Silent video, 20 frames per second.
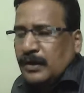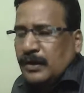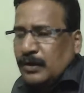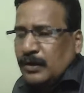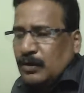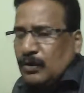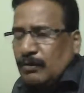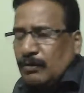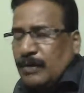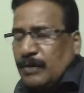
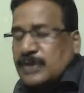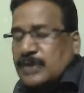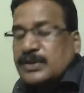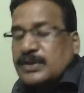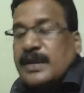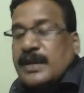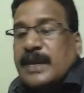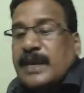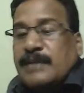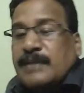You must
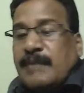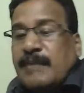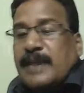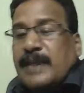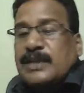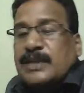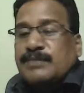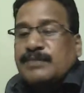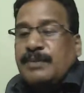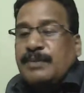get
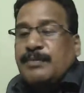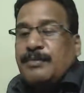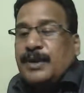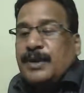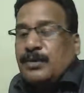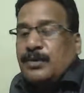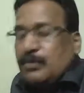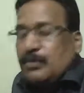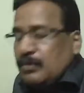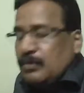minus
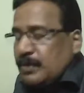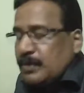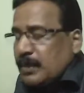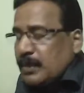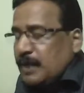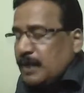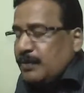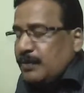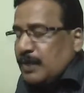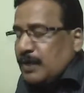52
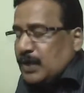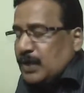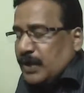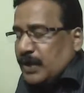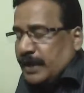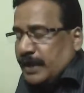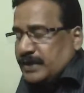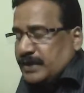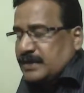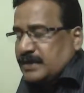if you are
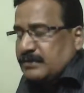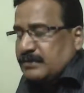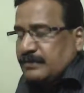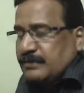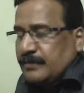correct.